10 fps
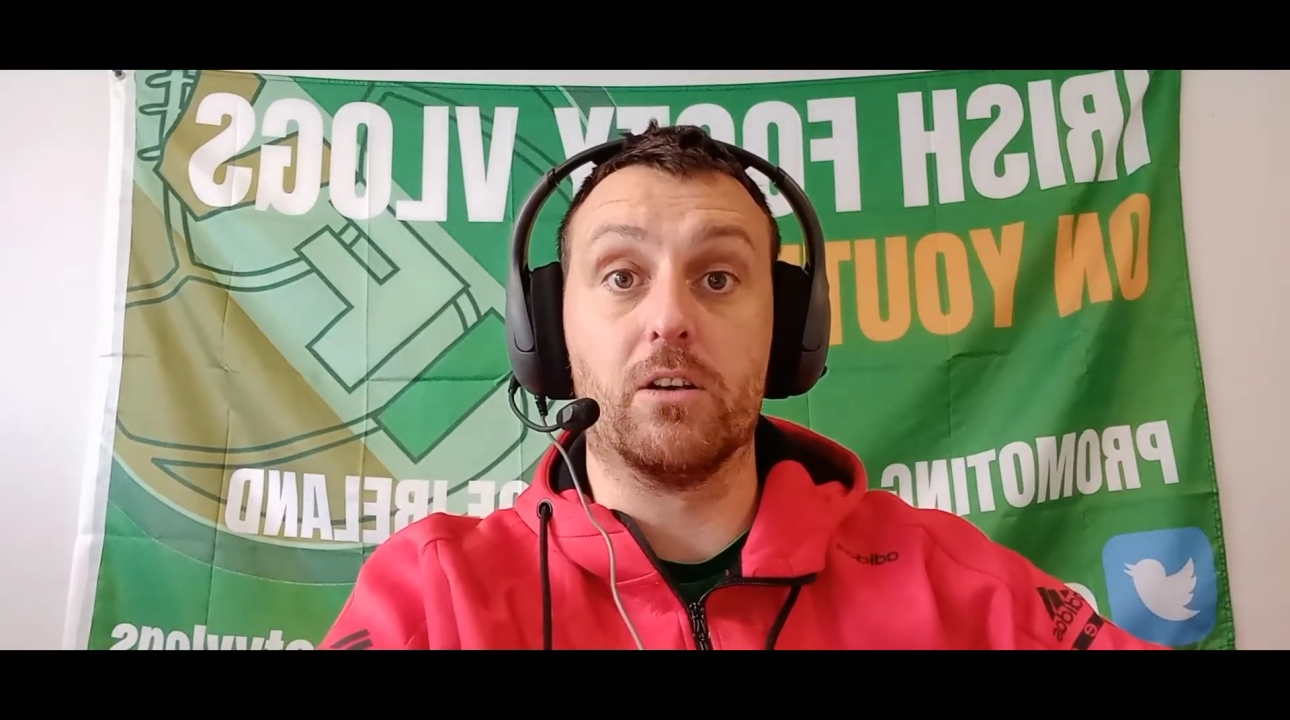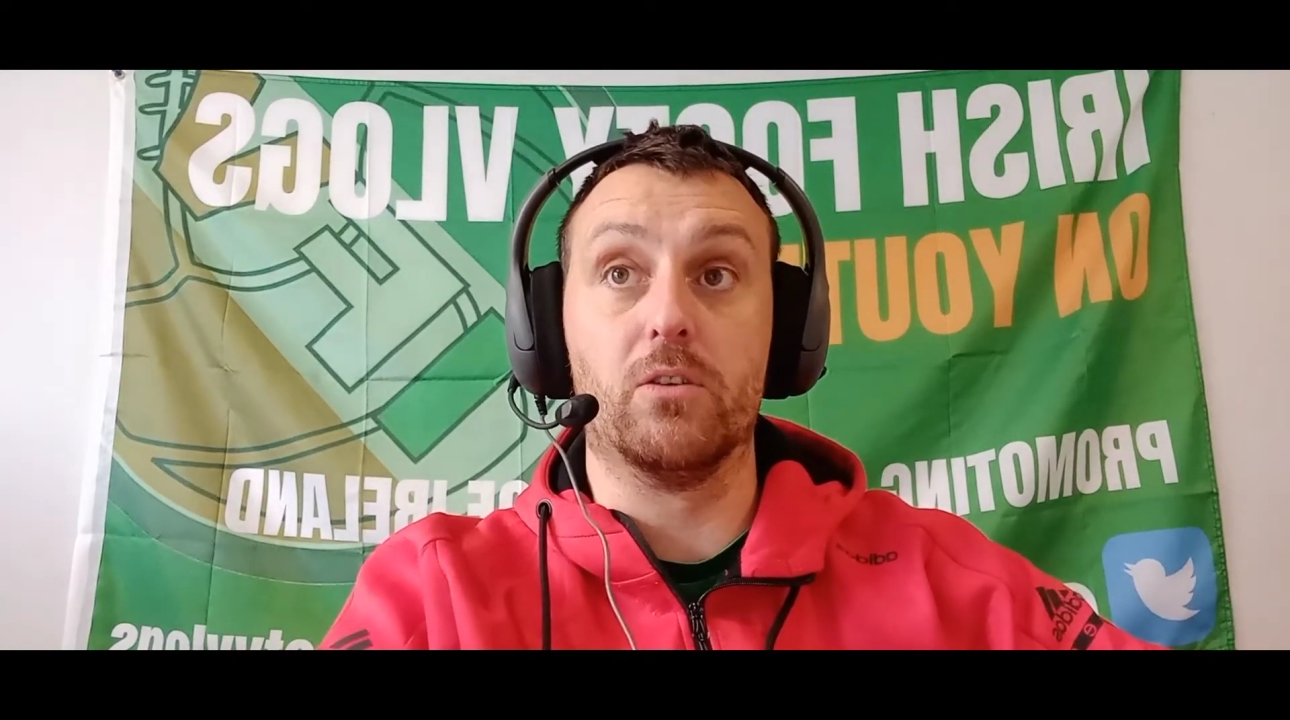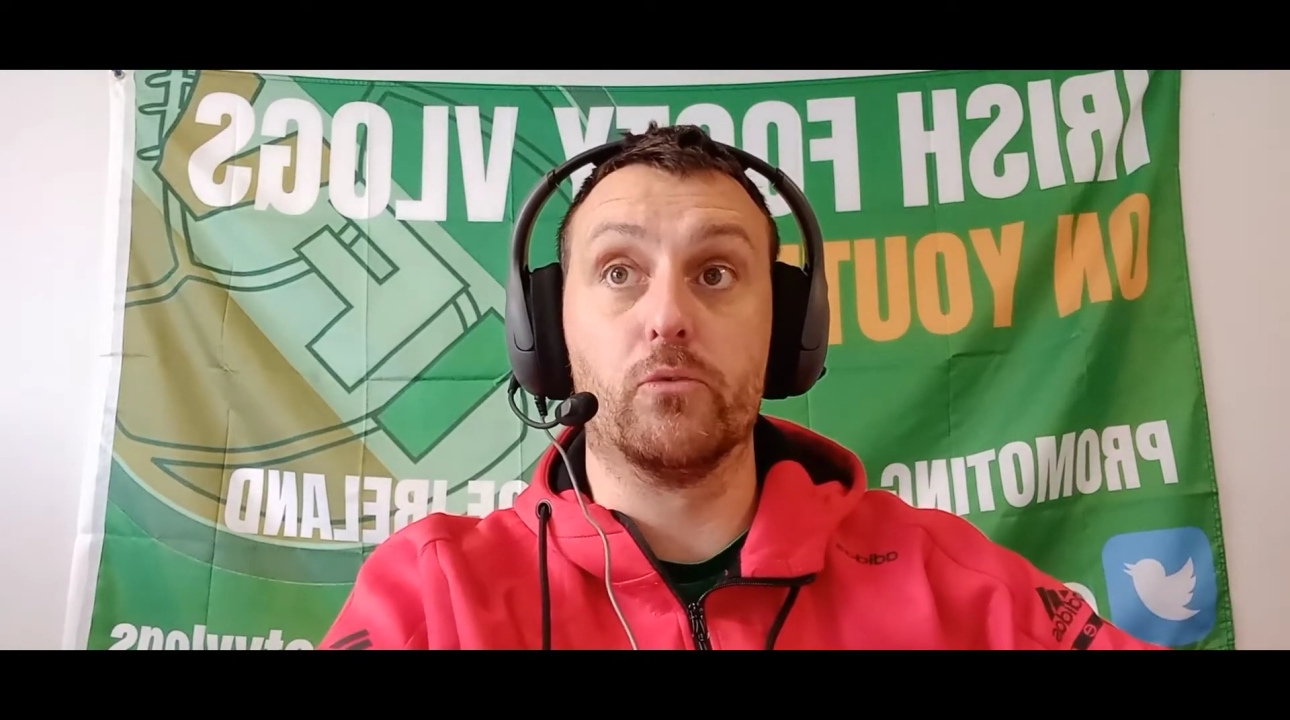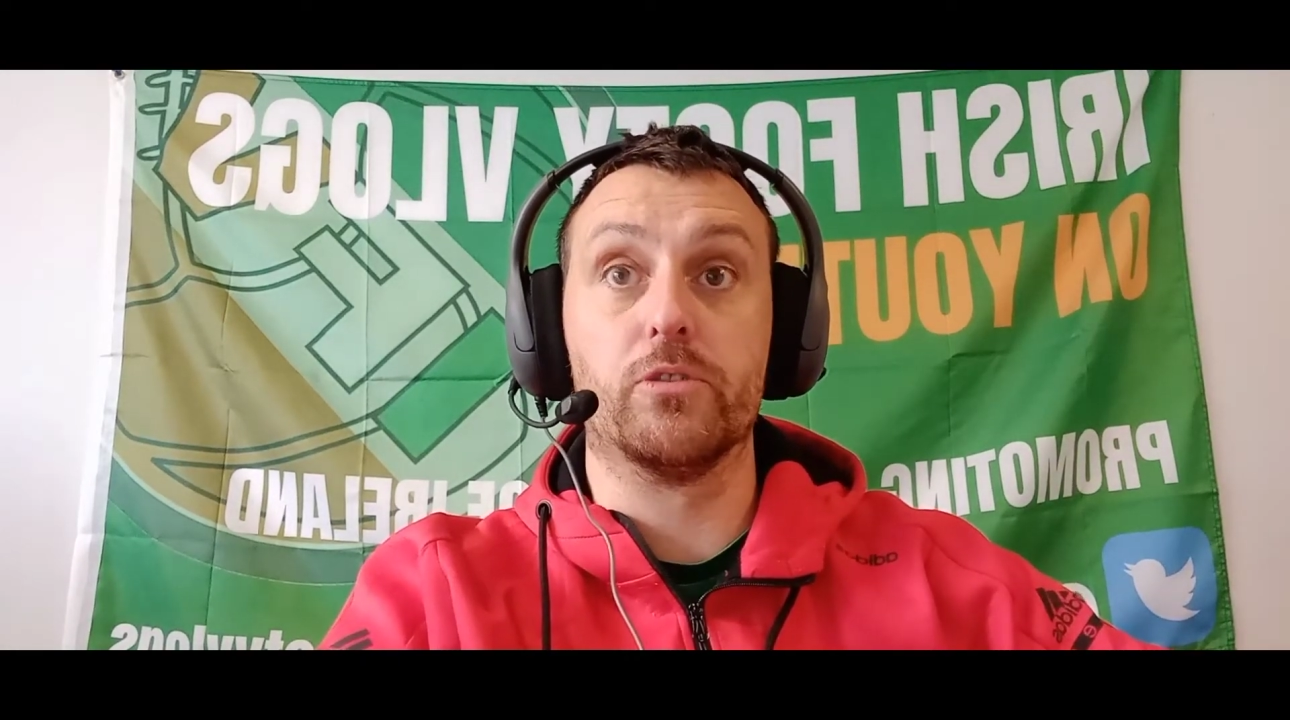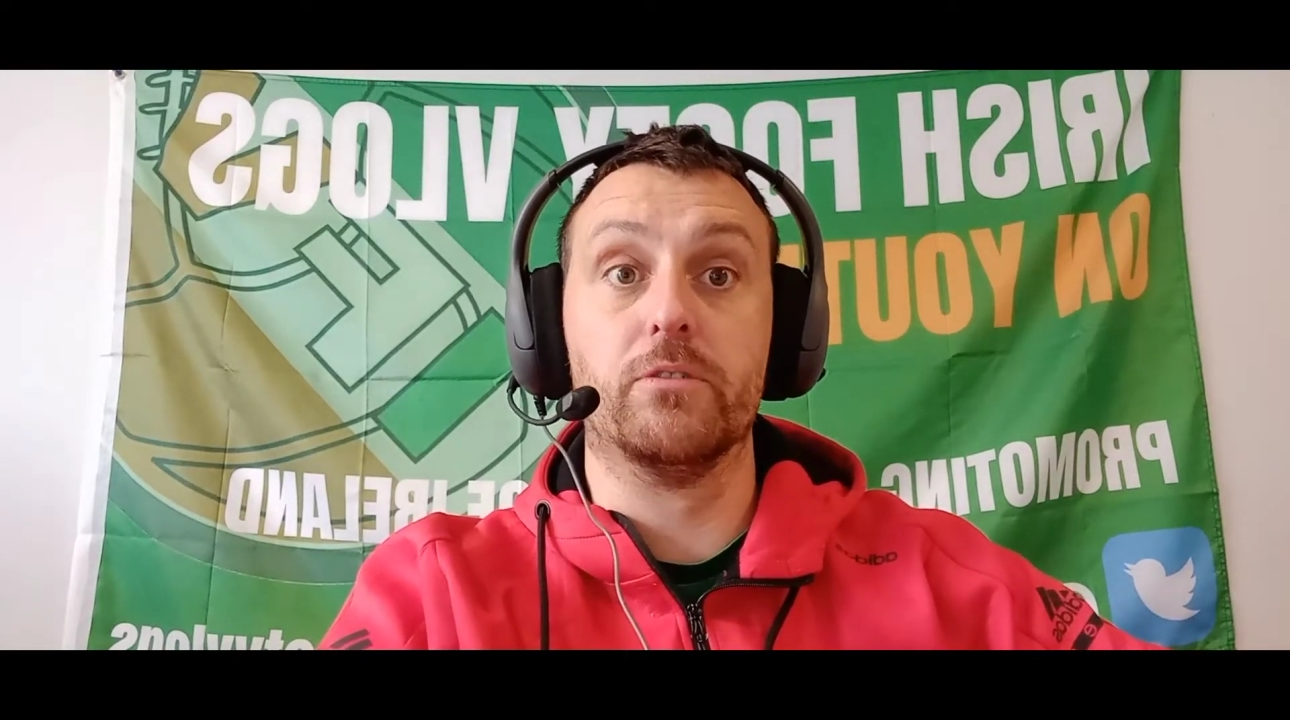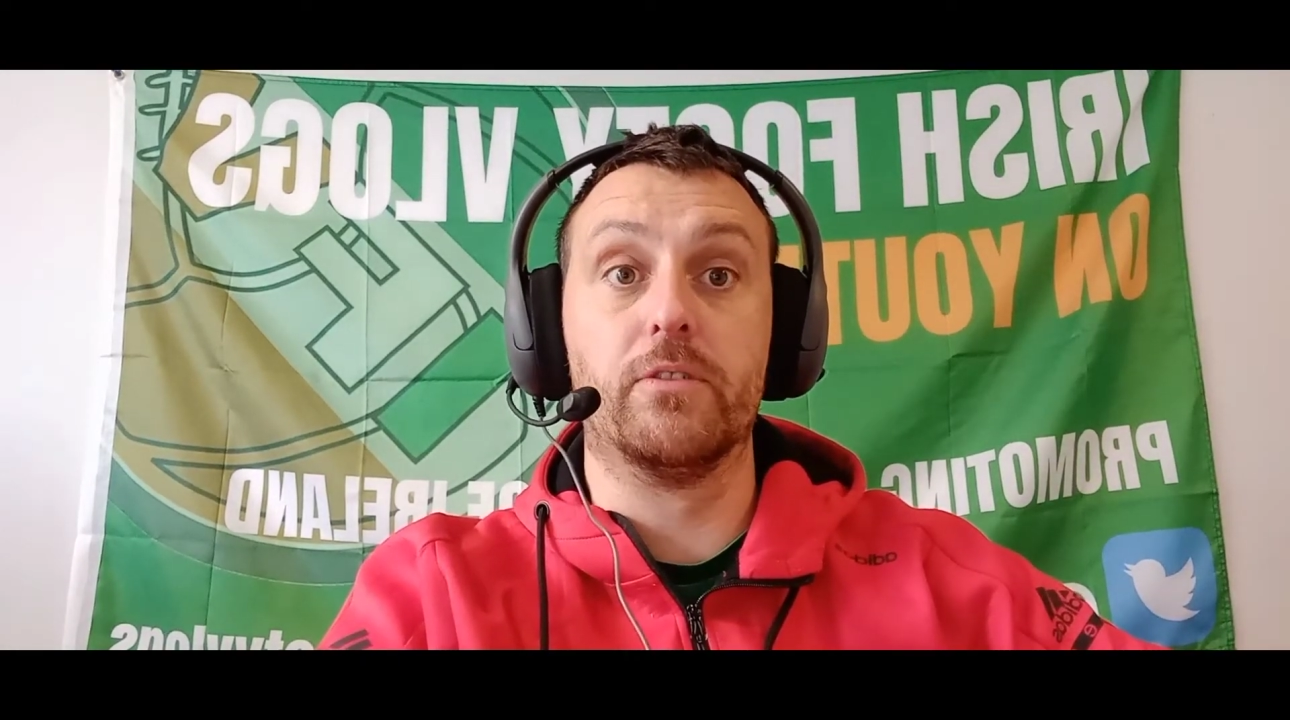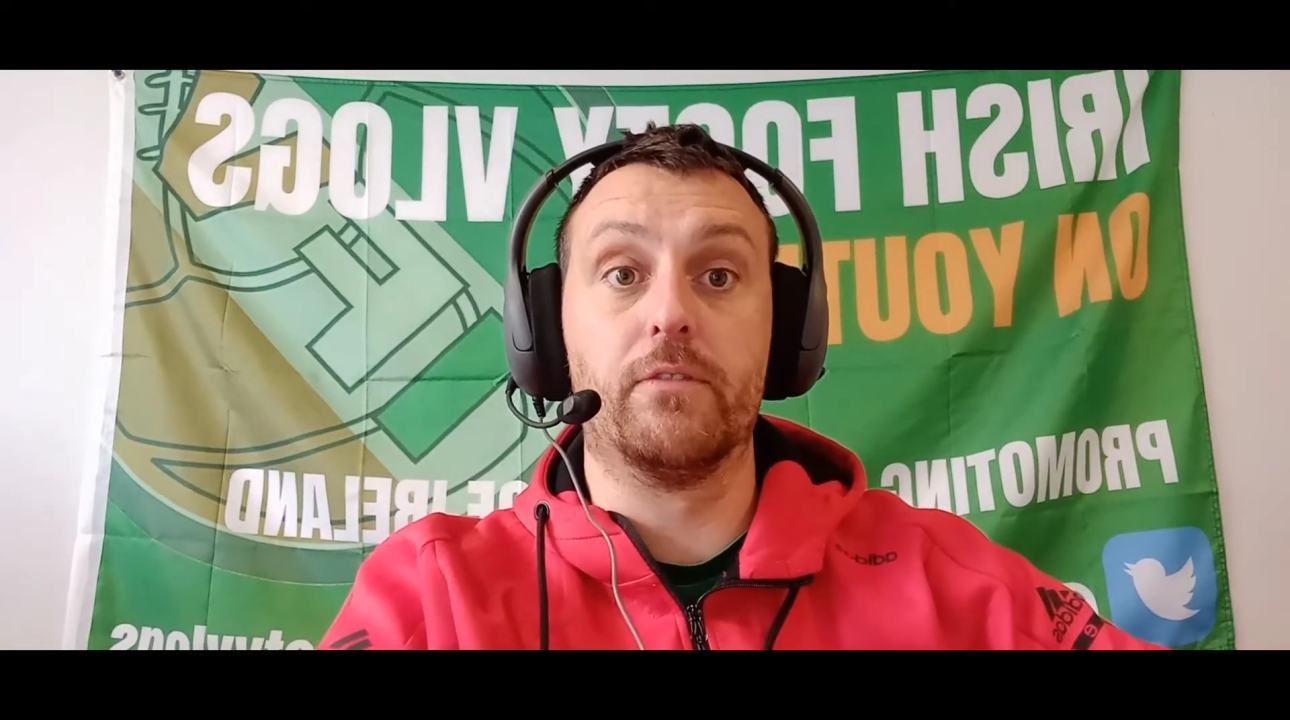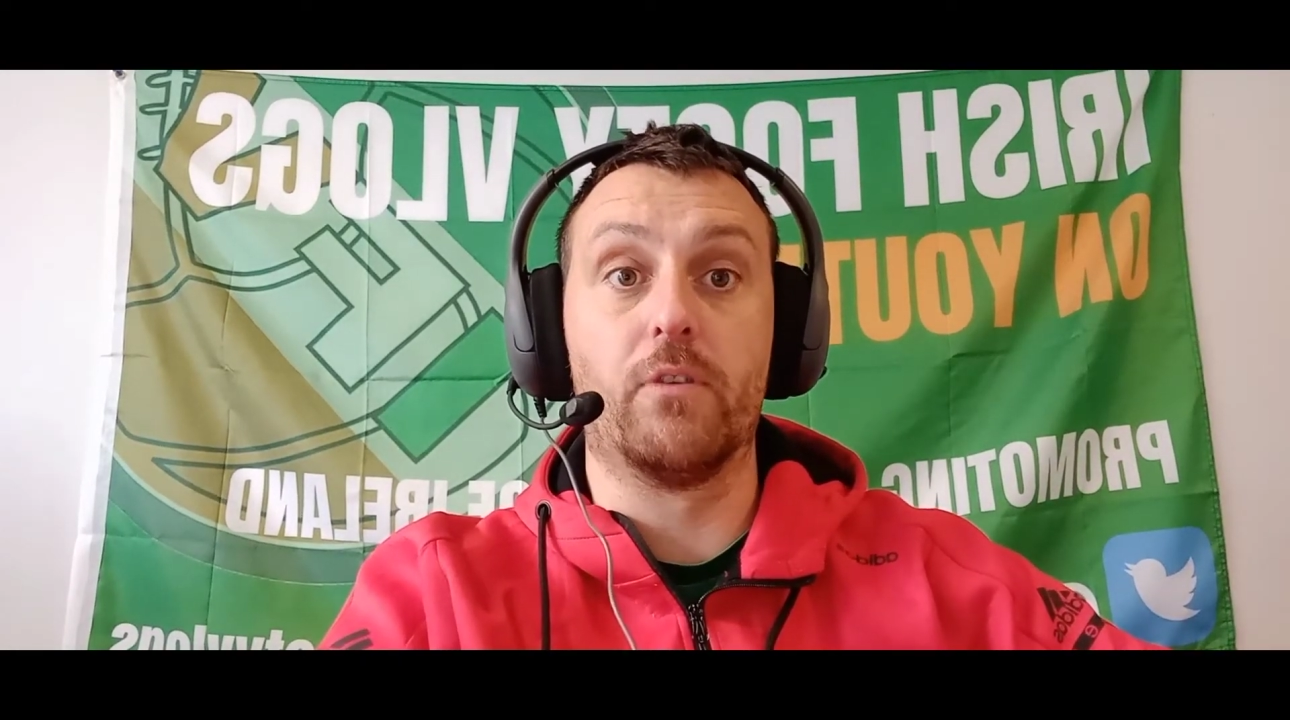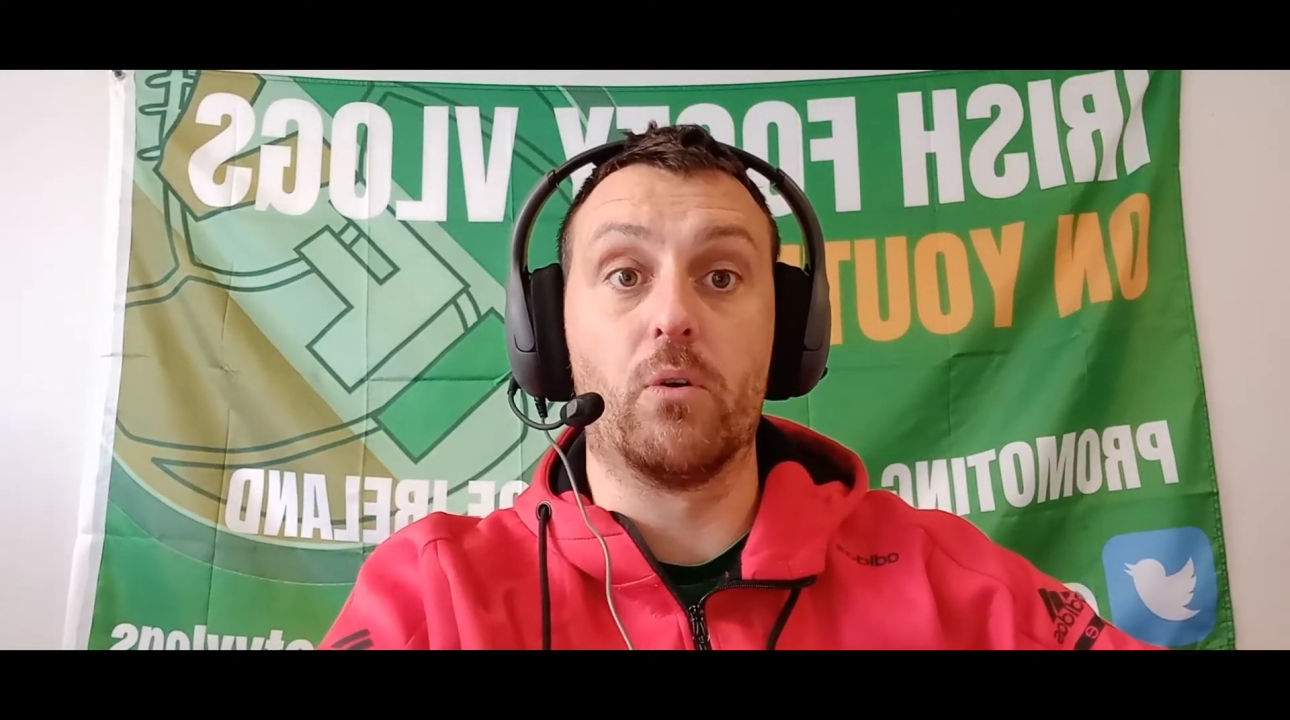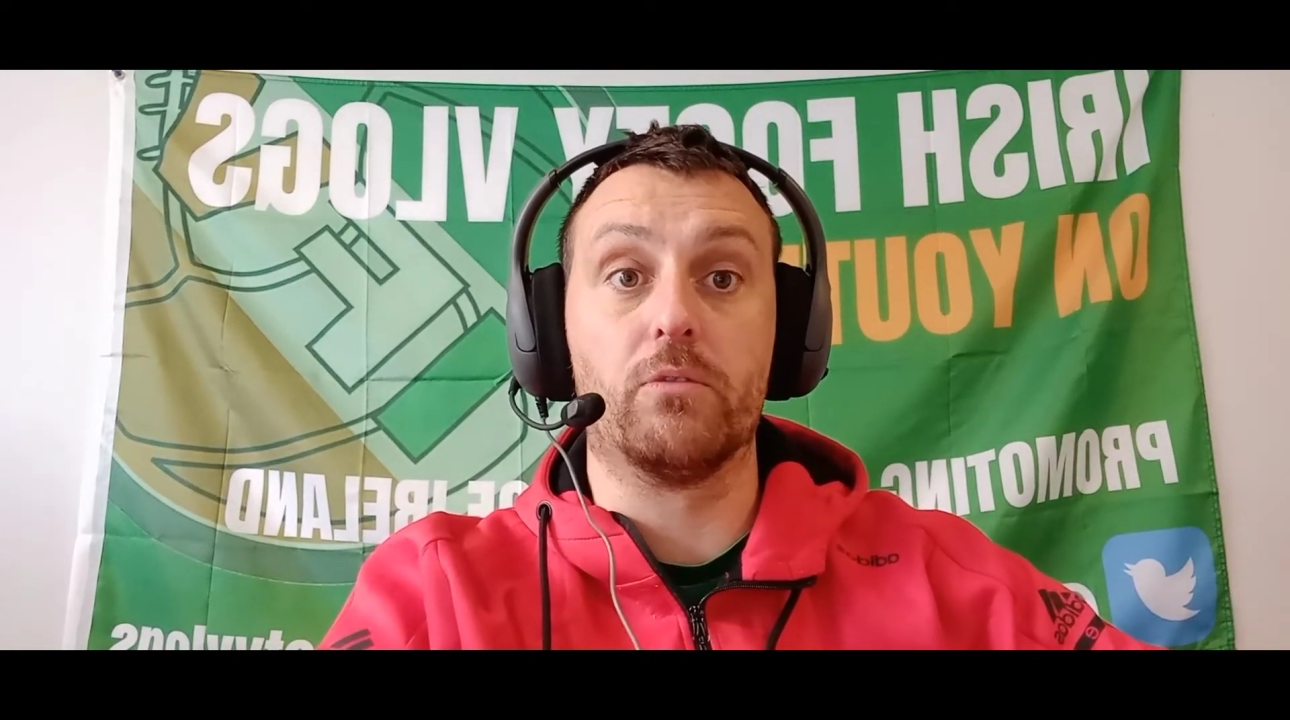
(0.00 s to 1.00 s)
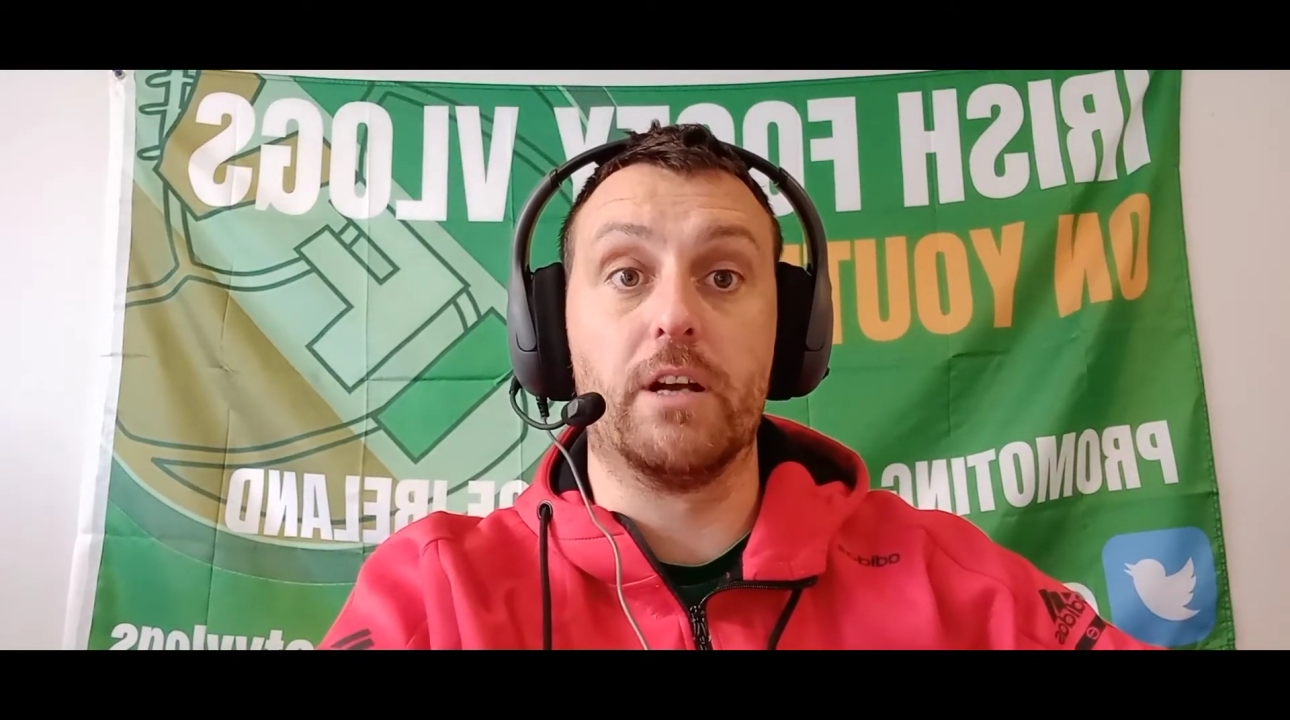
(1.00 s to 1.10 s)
of going through to the 4th